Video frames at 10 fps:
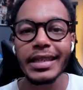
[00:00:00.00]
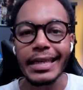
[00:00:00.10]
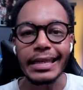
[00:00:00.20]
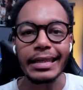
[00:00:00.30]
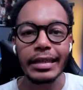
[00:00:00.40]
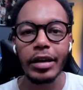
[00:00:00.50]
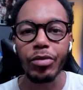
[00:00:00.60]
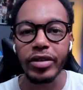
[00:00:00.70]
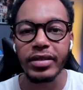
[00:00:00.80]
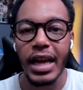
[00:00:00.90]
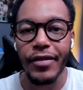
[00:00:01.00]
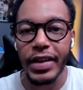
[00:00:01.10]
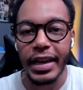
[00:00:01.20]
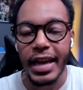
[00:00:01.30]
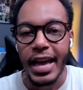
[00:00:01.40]
season number
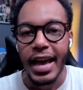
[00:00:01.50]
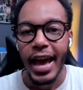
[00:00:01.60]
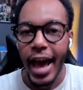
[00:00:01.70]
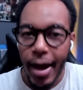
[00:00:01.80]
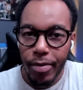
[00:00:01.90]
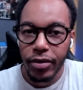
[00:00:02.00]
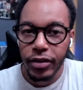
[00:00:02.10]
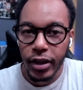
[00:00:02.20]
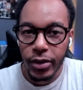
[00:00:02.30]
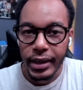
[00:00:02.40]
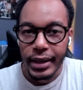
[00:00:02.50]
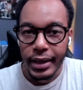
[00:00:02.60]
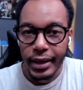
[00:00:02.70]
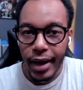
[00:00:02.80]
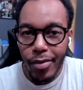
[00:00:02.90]
7, episode
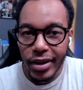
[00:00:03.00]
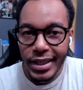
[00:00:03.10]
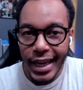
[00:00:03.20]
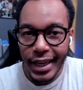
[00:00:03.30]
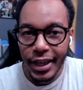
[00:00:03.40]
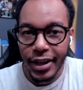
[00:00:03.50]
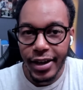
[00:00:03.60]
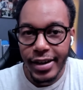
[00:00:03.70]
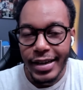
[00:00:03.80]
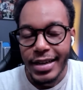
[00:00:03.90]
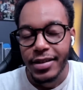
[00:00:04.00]
number 10 here.